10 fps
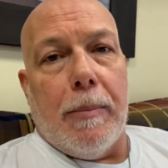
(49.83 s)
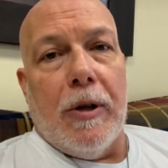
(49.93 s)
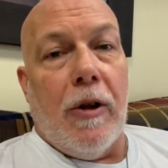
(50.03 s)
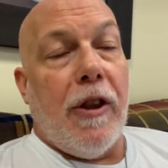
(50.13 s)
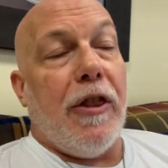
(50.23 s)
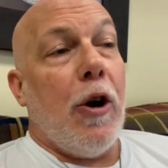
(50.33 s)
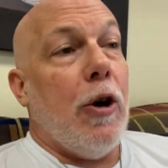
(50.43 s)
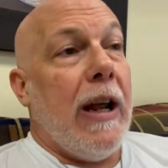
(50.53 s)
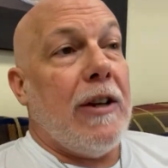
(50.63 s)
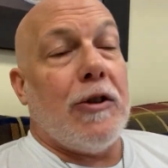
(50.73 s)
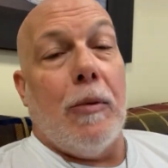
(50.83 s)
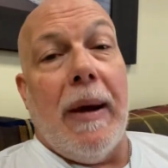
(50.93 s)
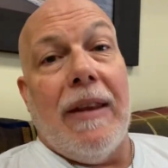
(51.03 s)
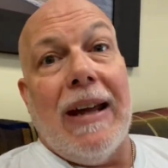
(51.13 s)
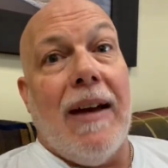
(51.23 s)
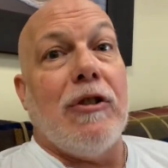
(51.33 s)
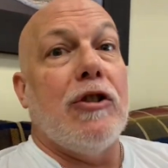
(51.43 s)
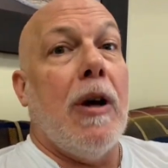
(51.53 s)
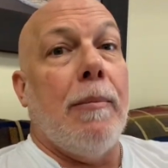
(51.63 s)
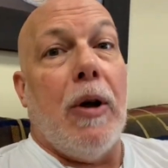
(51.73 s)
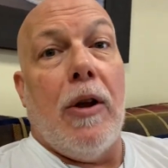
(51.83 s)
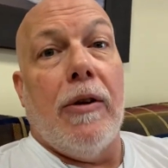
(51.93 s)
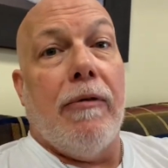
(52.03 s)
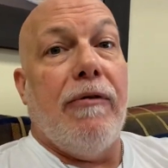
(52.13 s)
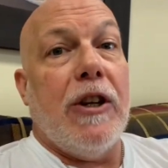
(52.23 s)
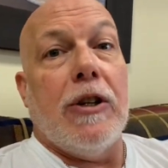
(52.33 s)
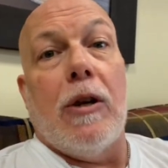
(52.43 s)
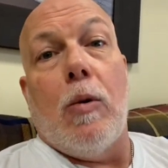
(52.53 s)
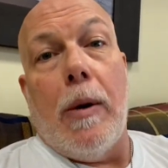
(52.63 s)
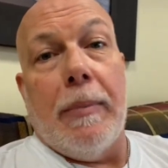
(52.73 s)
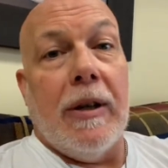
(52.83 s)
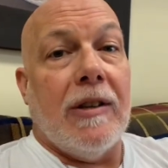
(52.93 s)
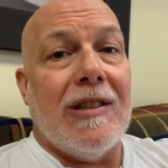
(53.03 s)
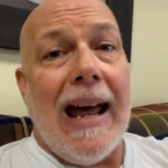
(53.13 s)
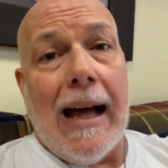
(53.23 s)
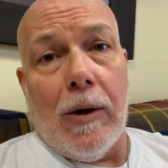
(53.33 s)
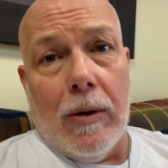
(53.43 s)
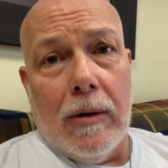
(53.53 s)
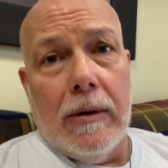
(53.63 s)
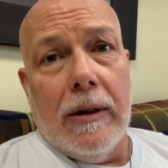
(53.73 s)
And on the third day, it's so bad they have to dump all their fishing equipment and tackle.